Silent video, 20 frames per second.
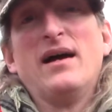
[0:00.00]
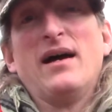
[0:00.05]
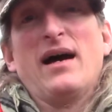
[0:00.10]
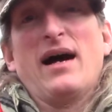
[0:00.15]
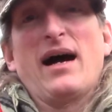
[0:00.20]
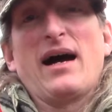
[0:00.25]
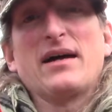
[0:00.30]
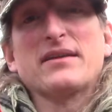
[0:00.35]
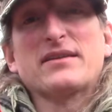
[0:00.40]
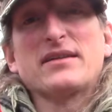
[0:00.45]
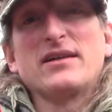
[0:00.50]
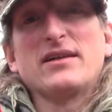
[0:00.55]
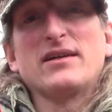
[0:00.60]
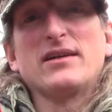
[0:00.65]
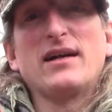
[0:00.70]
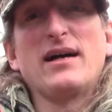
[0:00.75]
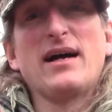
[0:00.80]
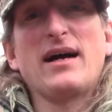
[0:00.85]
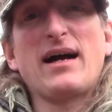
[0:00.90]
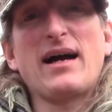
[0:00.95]
out there
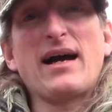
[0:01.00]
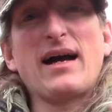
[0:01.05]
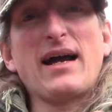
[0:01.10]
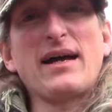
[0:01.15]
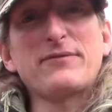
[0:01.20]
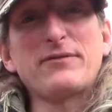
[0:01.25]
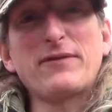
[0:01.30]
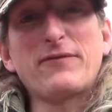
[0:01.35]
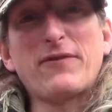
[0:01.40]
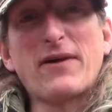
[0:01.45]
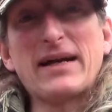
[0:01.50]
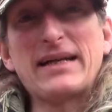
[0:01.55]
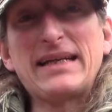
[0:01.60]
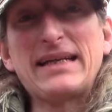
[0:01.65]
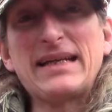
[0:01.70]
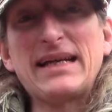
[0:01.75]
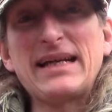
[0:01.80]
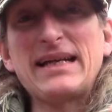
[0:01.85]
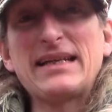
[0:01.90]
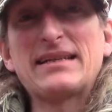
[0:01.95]
every Friday
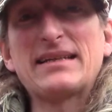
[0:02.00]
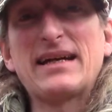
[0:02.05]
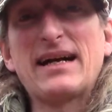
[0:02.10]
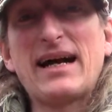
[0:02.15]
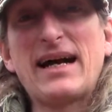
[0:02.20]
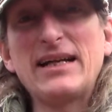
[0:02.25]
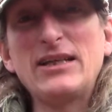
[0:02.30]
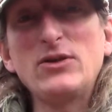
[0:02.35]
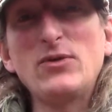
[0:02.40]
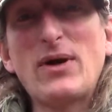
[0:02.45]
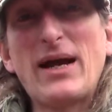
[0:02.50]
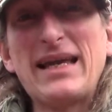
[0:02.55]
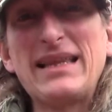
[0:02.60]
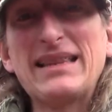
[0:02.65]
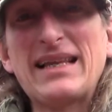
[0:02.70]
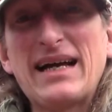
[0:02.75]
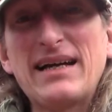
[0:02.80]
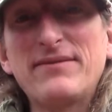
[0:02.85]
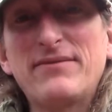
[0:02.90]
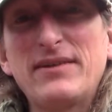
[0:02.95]
night. I do a
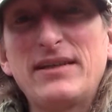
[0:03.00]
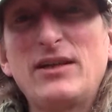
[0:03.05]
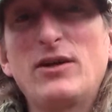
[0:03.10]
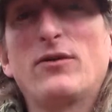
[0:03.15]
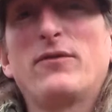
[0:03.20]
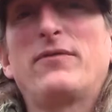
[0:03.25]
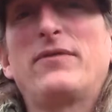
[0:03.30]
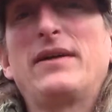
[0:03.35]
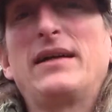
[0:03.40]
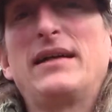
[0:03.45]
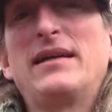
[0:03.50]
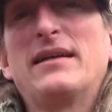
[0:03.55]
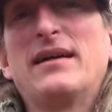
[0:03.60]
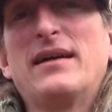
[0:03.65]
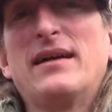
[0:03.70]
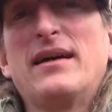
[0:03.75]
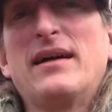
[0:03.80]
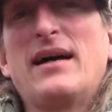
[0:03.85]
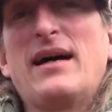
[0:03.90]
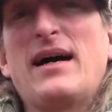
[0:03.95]
live video feed
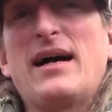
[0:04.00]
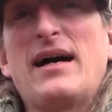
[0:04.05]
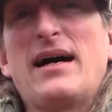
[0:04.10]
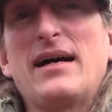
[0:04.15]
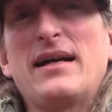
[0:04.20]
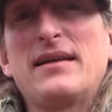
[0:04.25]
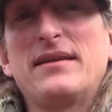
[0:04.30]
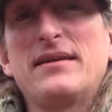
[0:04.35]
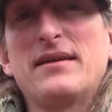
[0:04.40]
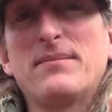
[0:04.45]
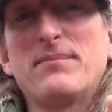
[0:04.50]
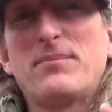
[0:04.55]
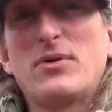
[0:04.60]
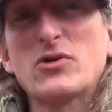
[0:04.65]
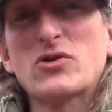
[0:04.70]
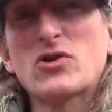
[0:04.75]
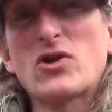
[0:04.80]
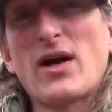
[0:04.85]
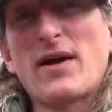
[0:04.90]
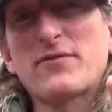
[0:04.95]
on
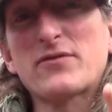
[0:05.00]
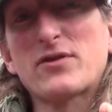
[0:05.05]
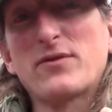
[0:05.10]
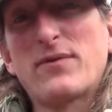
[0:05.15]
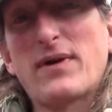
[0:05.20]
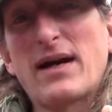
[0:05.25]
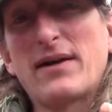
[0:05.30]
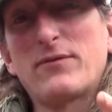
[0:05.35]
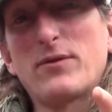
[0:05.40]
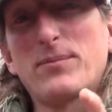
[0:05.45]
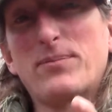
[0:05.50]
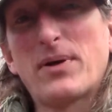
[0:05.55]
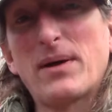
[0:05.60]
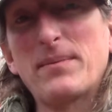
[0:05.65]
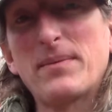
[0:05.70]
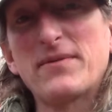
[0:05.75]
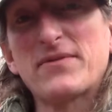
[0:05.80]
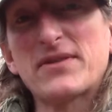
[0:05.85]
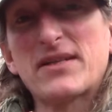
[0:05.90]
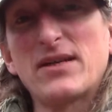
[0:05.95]
bushcraft survival,
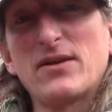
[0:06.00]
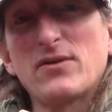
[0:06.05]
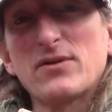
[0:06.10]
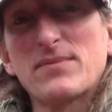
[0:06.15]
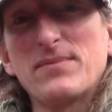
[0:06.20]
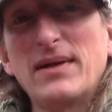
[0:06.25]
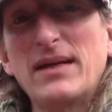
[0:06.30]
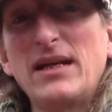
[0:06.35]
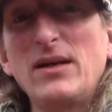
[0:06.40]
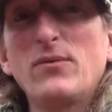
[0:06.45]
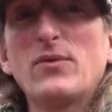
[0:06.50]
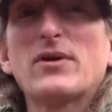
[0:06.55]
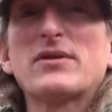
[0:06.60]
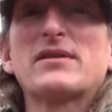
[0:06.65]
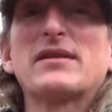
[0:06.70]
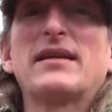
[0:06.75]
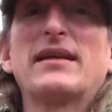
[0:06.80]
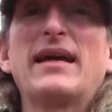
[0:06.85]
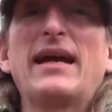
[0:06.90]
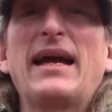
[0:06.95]
primitive skills, Mickey
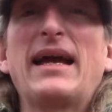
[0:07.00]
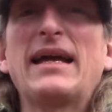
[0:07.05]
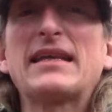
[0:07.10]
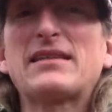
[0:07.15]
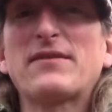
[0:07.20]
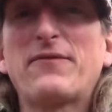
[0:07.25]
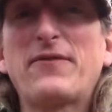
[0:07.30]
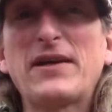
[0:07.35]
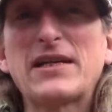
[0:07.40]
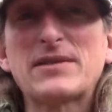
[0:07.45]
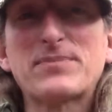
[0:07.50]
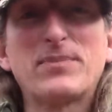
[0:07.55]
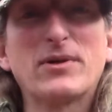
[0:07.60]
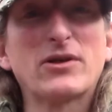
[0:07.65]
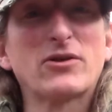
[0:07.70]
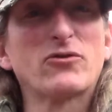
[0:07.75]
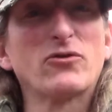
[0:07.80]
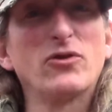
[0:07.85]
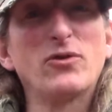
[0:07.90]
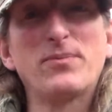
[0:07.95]
Wilson. It's a Facebook
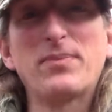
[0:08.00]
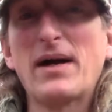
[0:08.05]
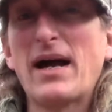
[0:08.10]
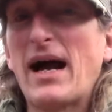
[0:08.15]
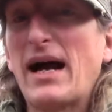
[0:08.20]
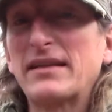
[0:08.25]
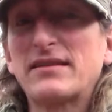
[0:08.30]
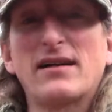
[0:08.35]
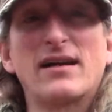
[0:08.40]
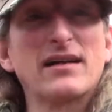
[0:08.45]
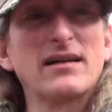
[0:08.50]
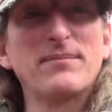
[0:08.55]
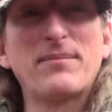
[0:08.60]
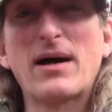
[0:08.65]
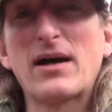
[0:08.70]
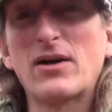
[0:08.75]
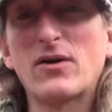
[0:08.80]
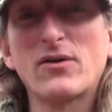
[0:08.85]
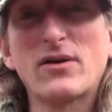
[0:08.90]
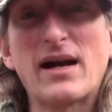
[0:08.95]
group. I talk about
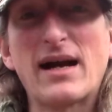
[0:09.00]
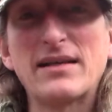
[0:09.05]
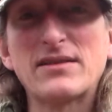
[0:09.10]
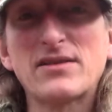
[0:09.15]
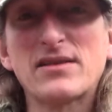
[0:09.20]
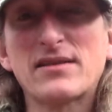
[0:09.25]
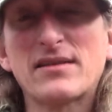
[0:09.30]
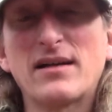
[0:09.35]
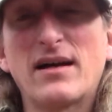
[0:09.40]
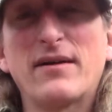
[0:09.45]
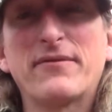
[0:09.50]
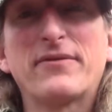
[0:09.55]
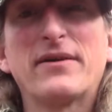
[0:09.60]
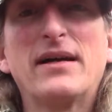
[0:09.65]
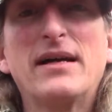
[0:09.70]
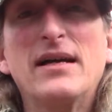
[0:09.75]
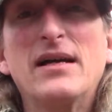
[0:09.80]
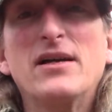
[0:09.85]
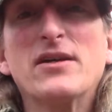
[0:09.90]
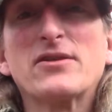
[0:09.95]
all kinds of stuff.
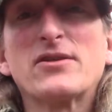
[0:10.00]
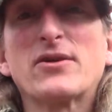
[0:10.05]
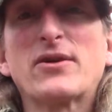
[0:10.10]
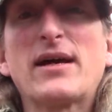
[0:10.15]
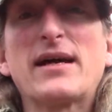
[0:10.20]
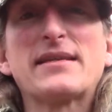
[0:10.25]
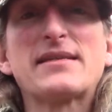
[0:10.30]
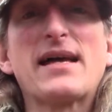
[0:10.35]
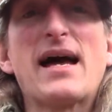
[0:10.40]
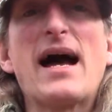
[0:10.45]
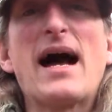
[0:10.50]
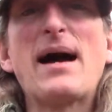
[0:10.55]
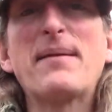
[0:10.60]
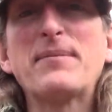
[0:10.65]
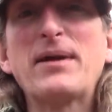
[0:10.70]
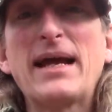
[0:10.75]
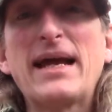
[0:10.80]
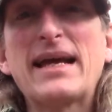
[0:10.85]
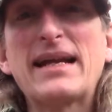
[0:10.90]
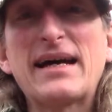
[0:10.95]
So guys, I'm gonna
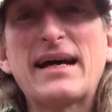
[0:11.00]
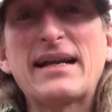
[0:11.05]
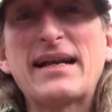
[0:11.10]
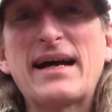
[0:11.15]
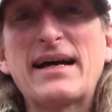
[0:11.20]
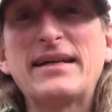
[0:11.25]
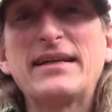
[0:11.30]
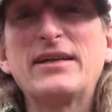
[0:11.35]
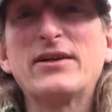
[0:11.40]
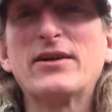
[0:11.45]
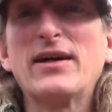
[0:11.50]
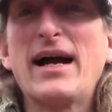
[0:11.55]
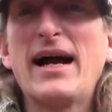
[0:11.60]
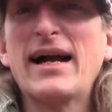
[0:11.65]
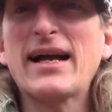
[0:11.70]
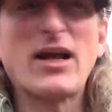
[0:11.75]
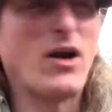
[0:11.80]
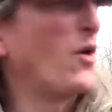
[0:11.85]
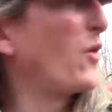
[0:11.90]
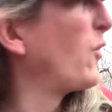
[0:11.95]
head on out of here. I
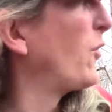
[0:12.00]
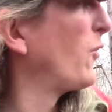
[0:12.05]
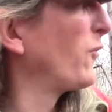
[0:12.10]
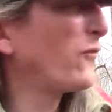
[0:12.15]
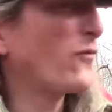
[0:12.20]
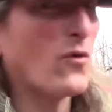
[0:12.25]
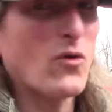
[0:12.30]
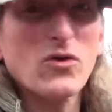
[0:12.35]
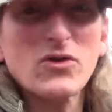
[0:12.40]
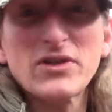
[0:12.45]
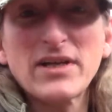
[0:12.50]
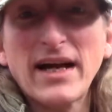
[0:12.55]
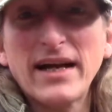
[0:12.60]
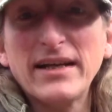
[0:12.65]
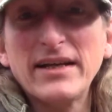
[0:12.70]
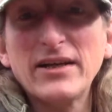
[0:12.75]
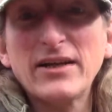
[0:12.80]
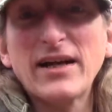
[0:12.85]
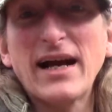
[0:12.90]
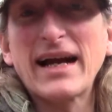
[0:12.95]
got a whole forest out
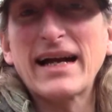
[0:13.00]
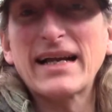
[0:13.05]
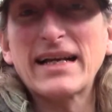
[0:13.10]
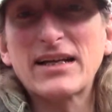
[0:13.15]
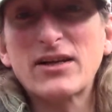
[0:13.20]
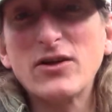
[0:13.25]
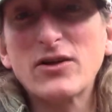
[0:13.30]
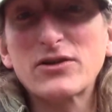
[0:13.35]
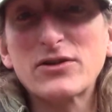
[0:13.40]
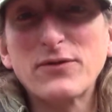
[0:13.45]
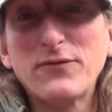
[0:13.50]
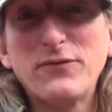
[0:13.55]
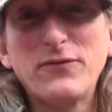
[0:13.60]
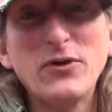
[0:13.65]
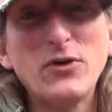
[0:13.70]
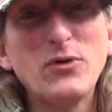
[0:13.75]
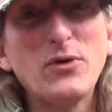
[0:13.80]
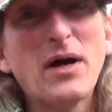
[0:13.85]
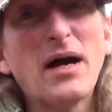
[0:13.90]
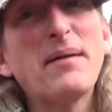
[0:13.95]
here. I gotta cook some
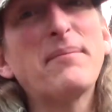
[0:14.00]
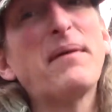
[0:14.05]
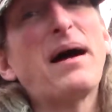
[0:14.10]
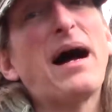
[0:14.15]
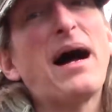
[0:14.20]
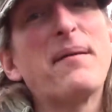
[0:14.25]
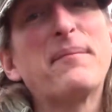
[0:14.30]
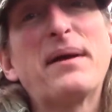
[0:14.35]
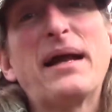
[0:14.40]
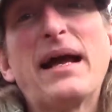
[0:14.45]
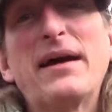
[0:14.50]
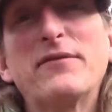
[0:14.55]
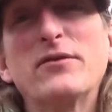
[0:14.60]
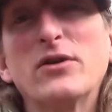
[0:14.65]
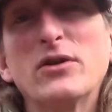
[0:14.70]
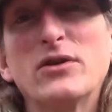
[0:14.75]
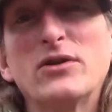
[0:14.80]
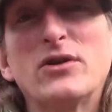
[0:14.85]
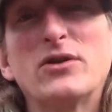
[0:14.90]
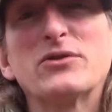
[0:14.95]
food up. I'm gonna have a
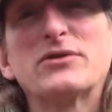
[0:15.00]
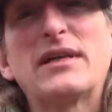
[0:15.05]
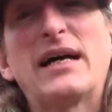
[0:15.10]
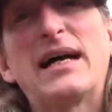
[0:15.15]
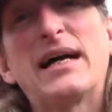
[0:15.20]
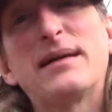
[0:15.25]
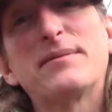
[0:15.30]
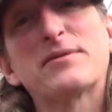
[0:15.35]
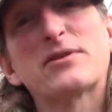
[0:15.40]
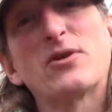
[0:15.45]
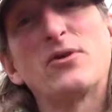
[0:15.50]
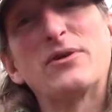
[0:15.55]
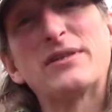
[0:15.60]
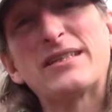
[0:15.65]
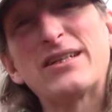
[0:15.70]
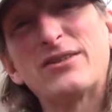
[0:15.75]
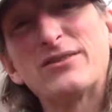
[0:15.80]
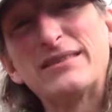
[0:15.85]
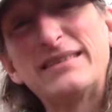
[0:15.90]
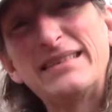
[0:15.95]
good old time. So
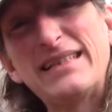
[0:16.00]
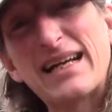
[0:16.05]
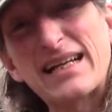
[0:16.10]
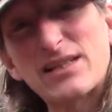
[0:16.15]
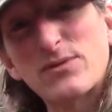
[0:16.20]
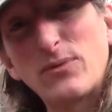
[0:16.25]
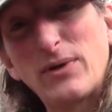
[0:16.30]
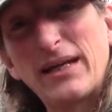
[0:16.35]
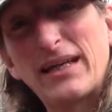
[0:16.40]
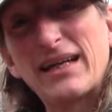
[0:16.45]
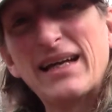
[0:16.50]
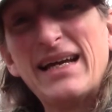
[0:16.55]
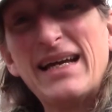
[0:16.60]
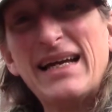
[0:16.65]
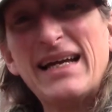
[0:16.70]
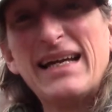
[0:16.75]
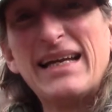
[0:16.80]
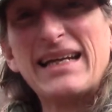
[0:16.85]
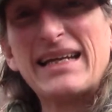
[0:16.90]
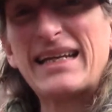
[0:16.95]
until next week,
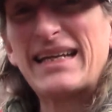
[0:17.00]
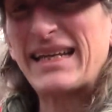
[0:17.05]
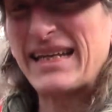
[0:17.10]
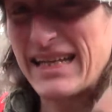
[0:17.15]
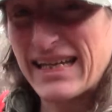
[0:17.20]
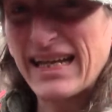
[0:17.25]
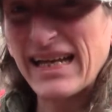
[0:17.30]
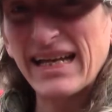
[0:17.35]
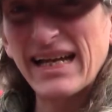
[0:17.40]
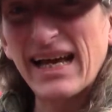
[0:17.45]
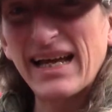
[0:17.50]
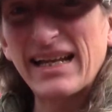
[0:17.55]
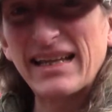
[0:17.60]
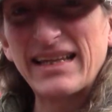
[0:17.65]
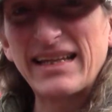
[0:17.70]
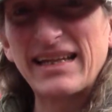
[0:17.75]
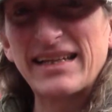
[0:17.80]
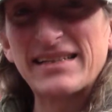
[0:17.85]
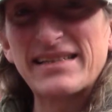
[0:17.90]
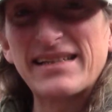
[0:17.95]
get out of
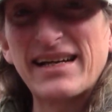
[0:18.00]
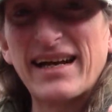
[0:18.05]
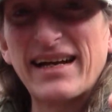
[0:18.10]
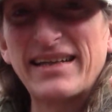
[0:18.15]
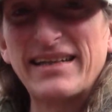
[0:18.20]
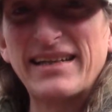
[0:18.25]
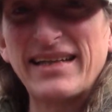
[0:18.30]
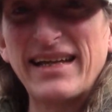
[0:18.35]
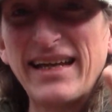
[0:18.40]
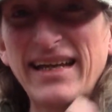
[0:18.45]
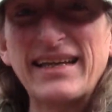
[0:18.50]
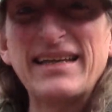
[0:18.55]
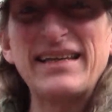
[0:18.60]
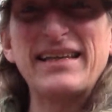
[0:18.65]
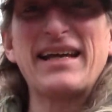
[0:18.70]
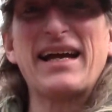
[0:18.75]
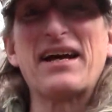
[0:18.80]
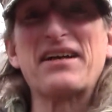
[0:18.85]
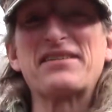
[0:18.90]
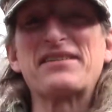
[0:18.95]
the inside and into the
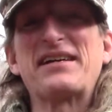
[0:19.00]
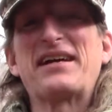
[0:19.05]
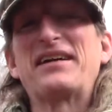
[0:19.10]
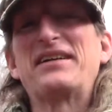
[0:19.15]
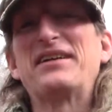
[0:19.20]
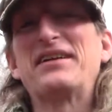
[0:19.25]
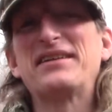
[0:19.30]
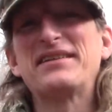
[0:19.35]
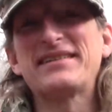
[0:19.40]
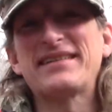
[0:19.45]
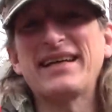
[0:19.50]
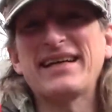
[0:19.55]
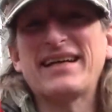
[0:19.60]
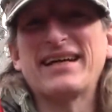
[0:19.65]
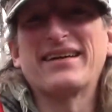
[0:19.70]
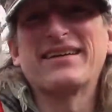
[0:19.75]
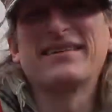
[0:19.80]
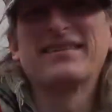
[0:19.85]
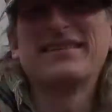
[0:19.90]
outside. Take care.